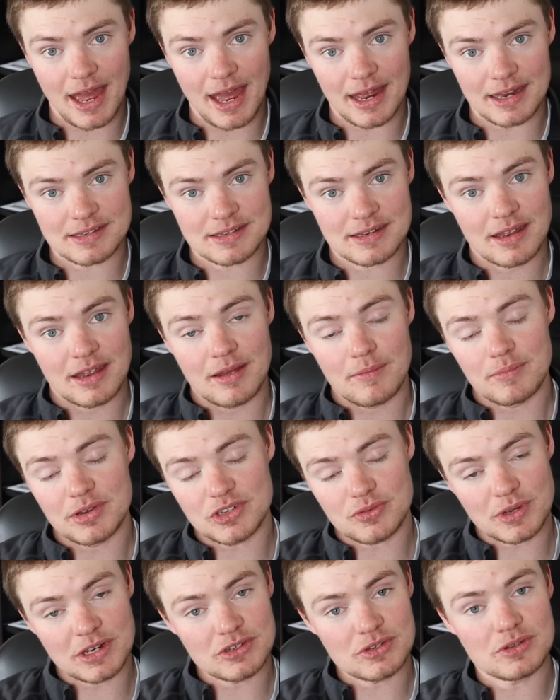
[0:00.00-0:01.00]
at.
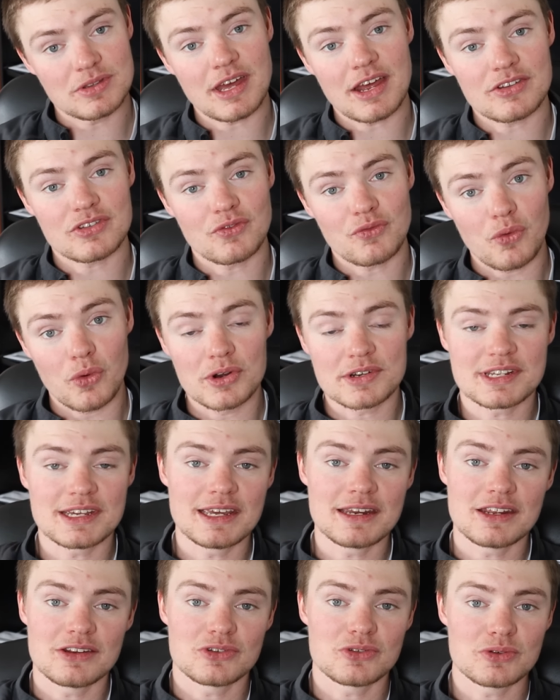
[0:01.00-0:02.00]
Between
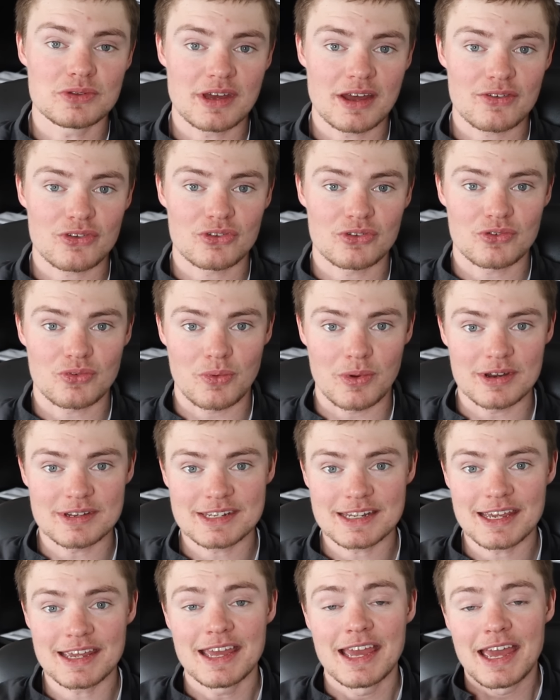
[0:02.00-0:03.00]
2014 and
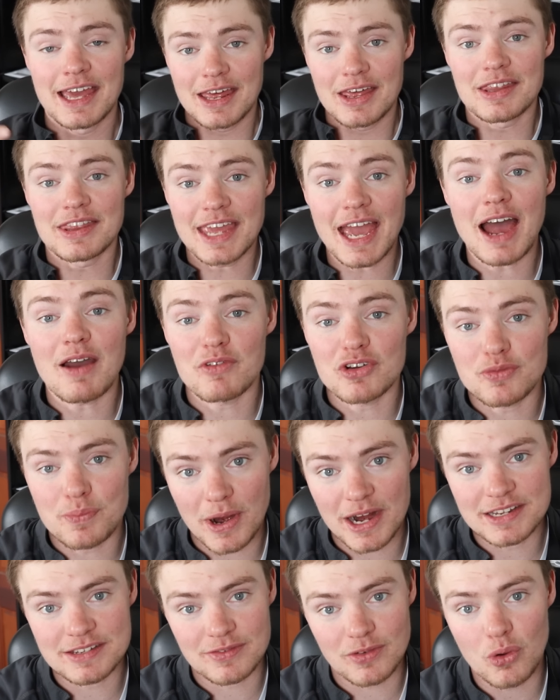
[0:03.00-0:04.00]
2020, the average
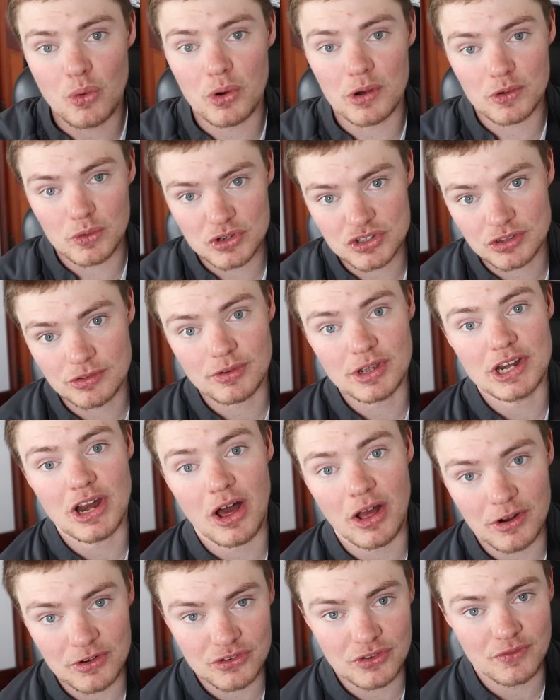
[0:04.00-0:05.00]
price of corn was
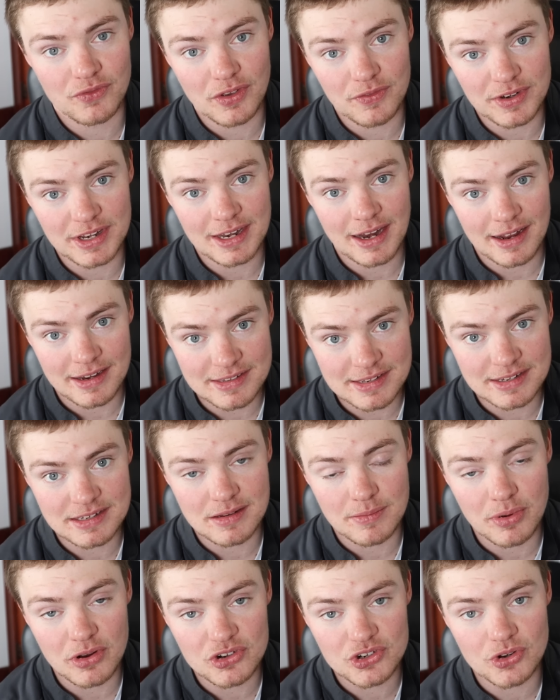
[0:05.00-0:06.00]
$3.59
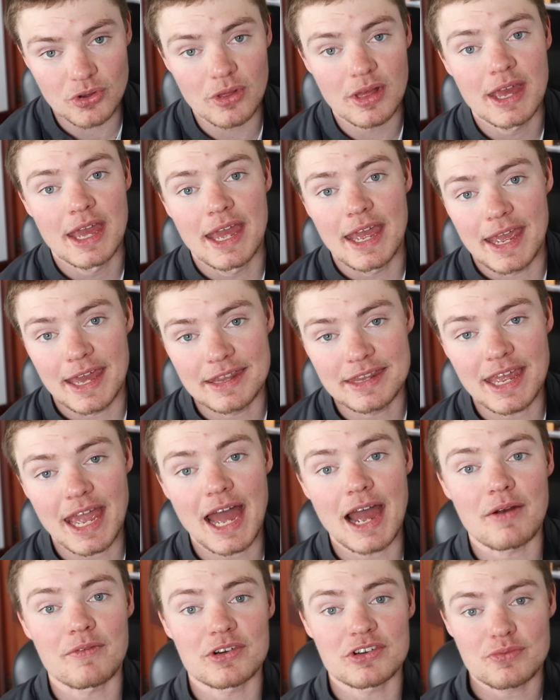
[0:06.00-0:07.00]
a bushel, and the
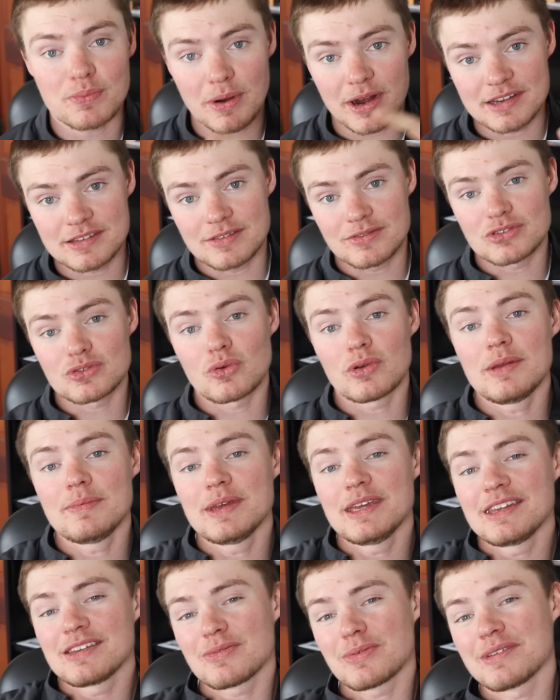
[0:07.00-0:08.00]
average price of
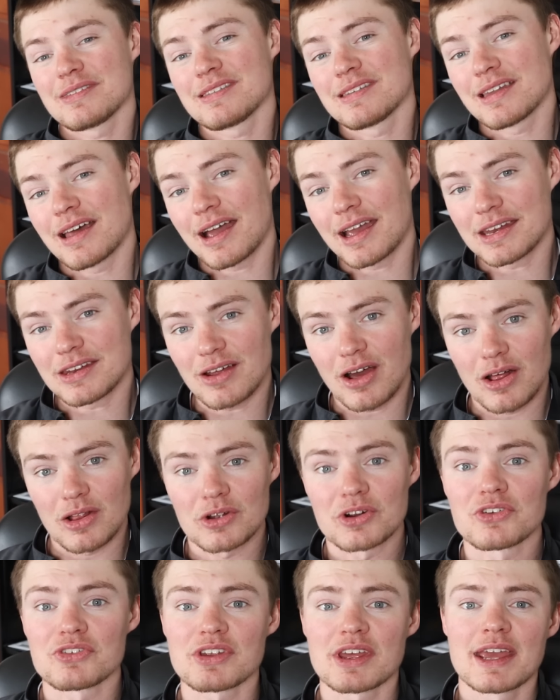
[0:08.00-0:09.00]
soybeans was
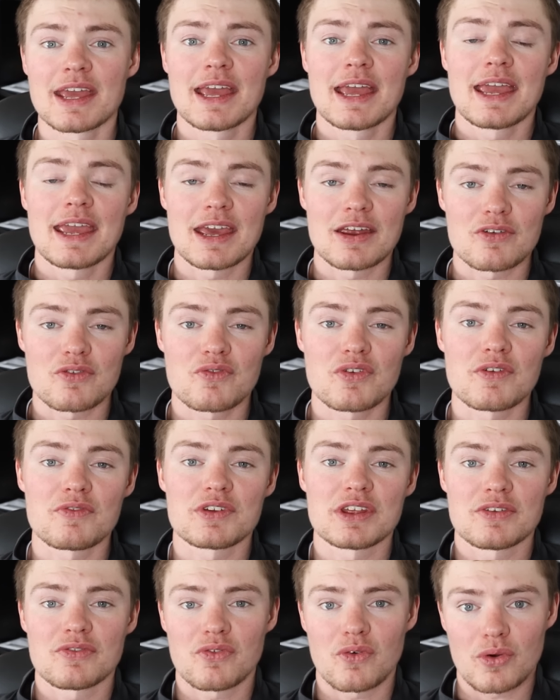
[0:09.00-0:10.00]

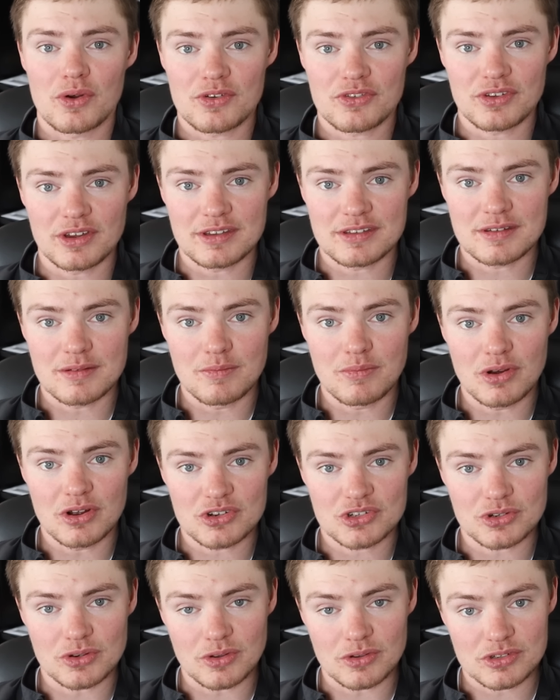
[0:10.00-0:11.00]
$9.54 a
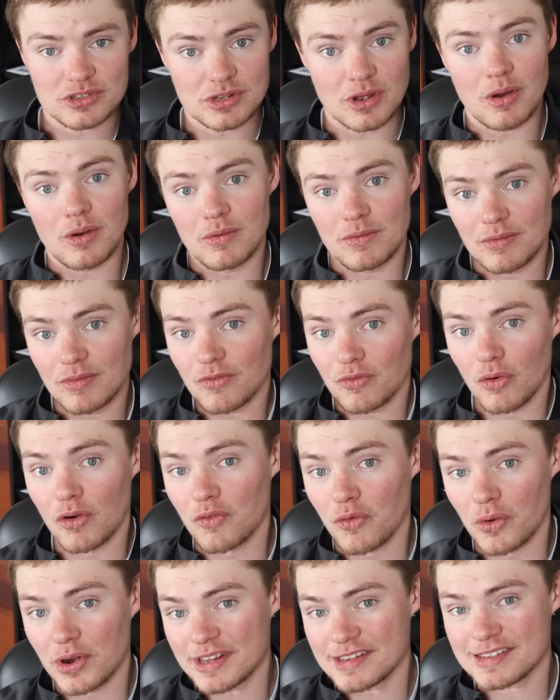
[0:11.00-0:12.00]
bushel. So
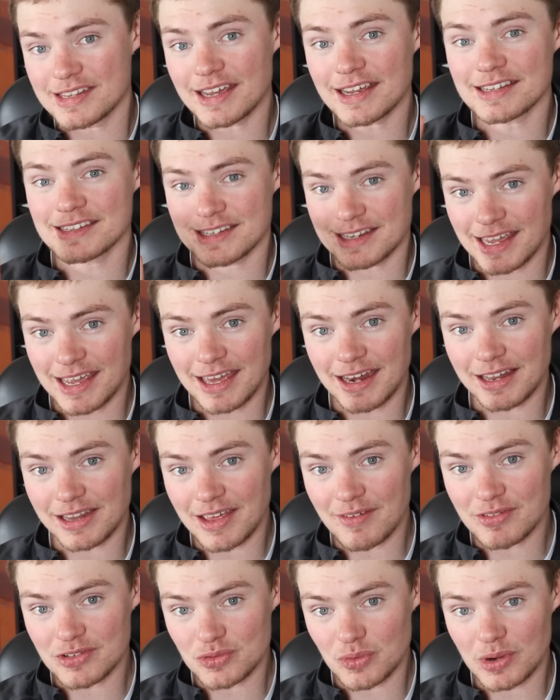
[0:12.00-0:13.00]
$4.46 and
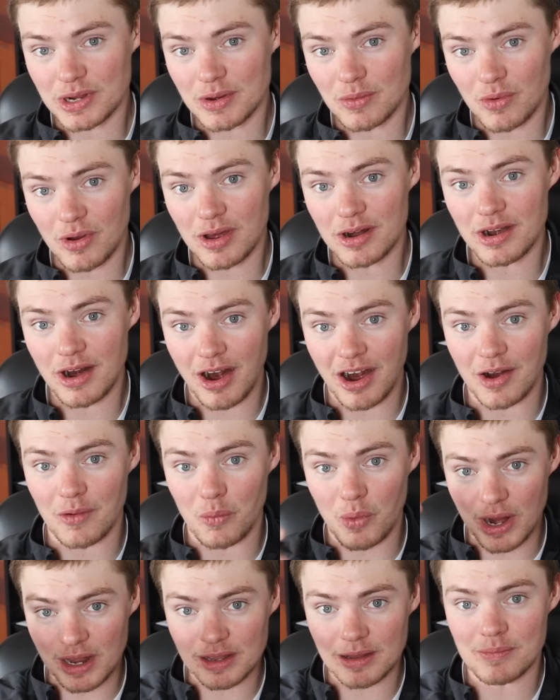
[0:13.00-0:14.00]
$11.21 are
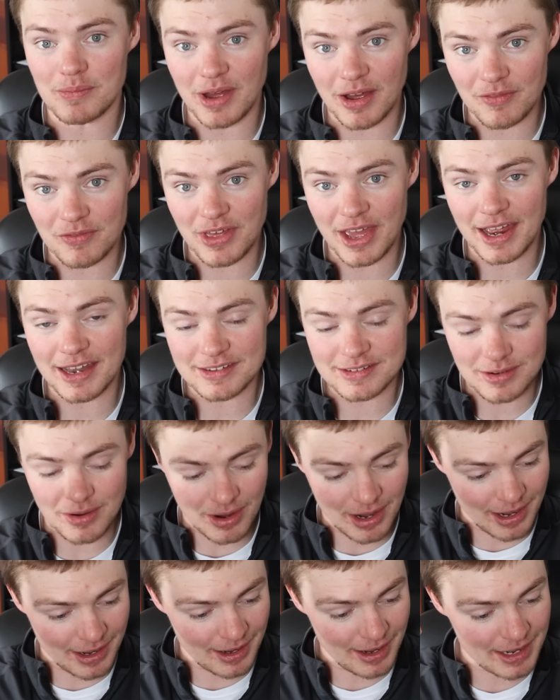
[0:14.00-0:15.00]
well above that, so
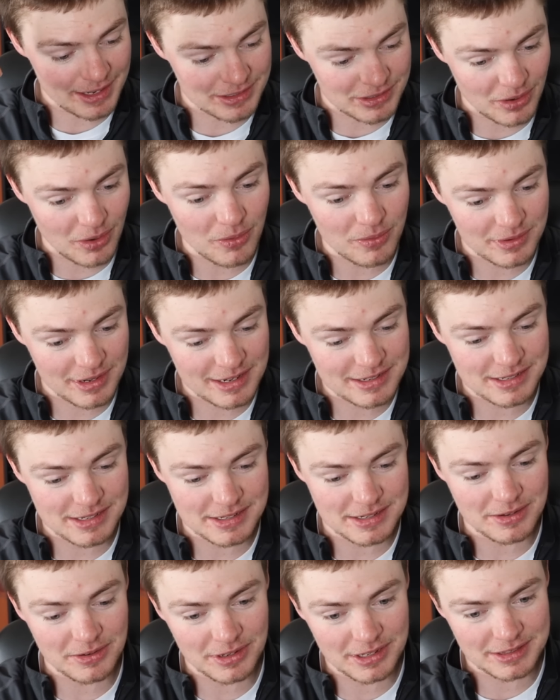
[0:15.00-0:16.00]
I don't
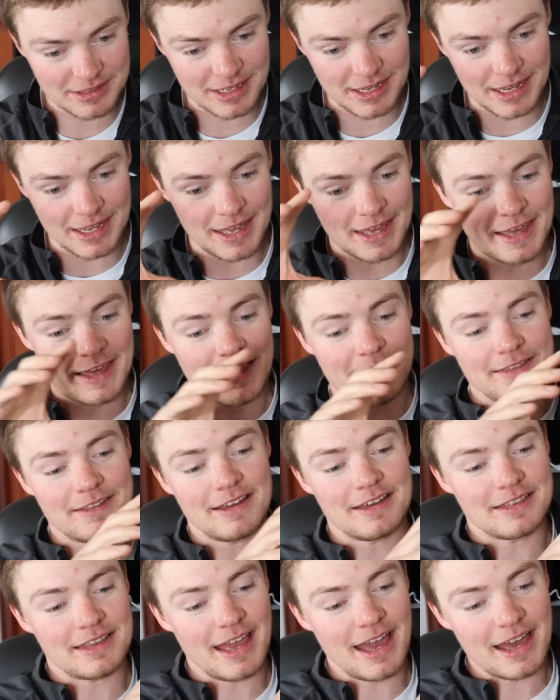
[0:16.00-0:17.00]
necessarily think
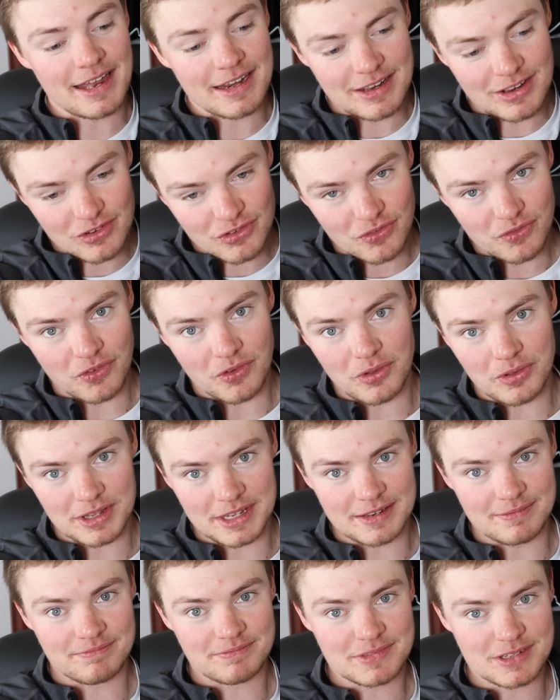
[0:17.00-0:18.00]
that that is
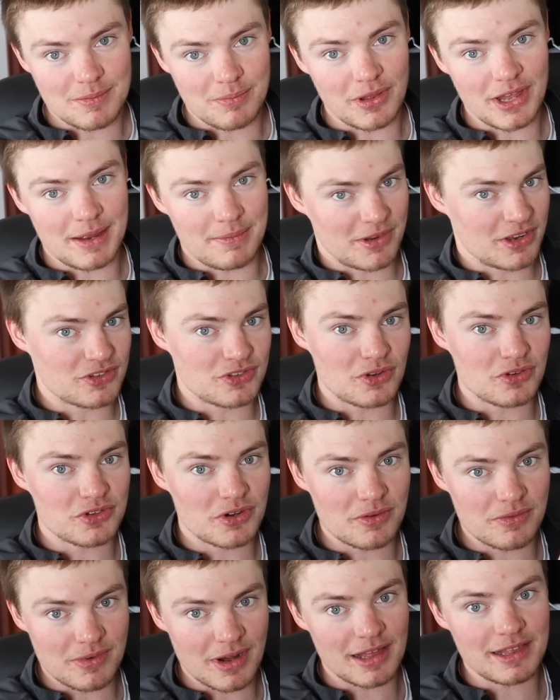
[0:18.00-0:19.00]
fully to blame, because those
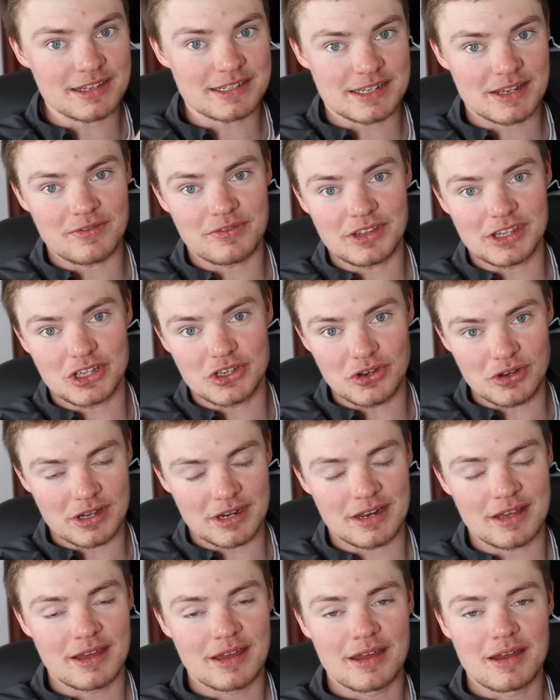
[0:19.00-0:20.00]
are relatively
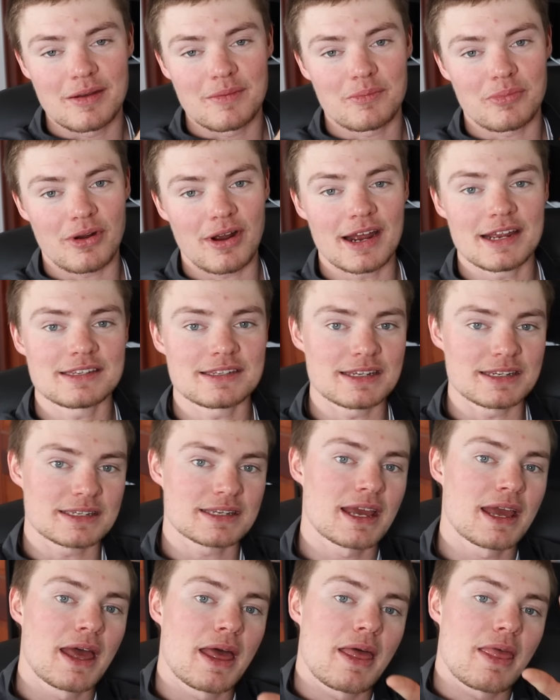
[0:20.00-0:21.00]
good prices.
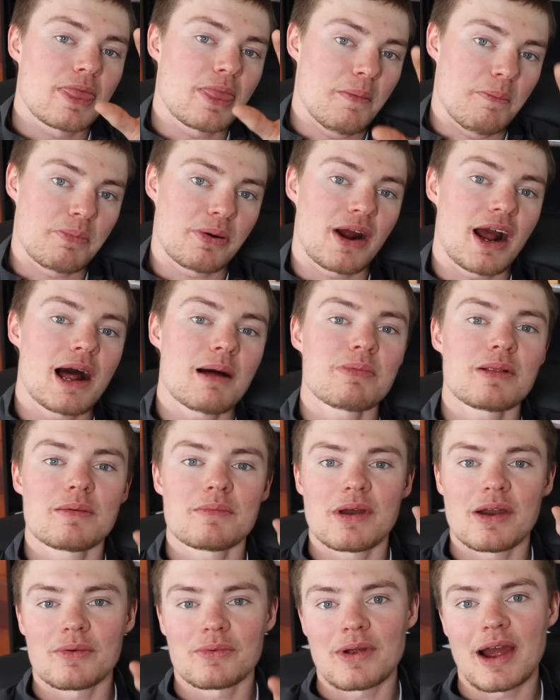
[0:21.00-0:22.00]
The
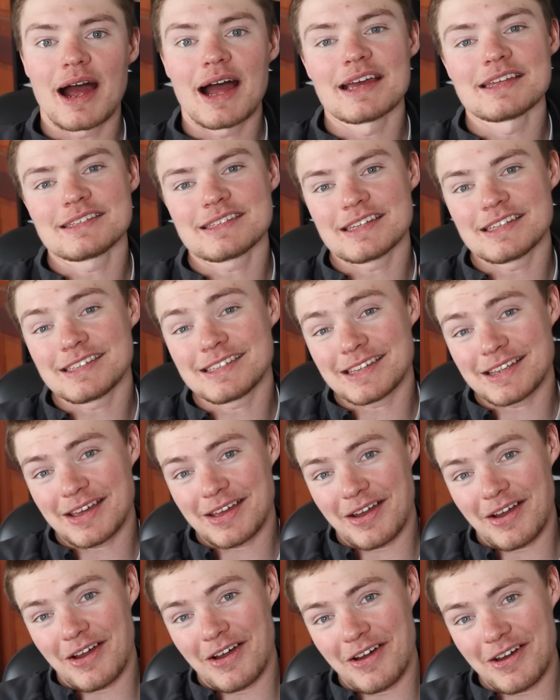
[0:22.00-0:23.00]
problem arises
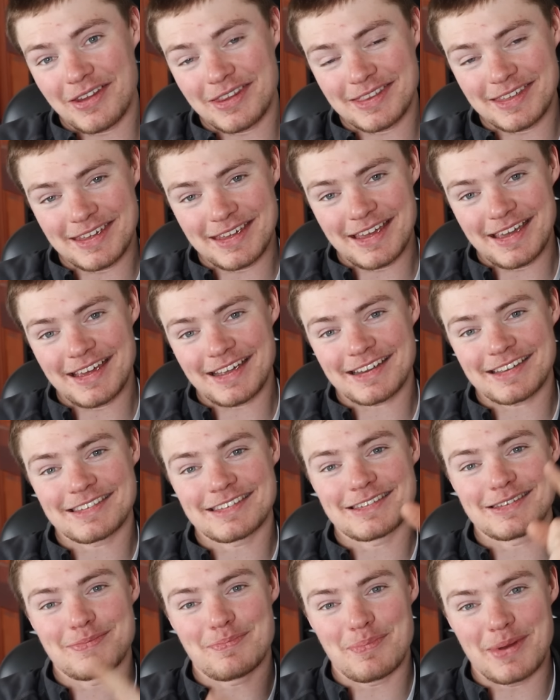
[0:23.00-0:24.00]
on the
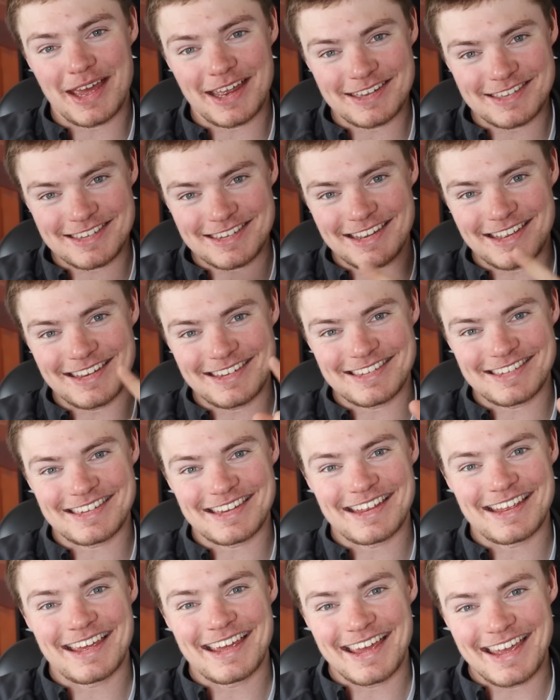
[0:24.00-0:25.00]

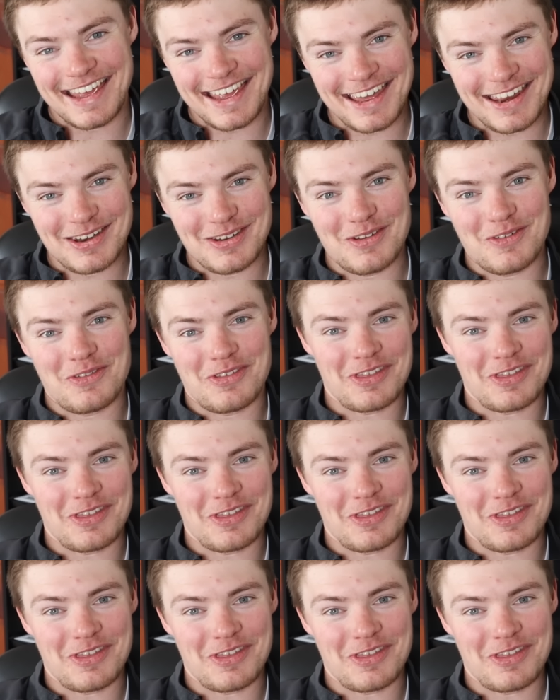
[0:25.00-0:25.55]
expenses end of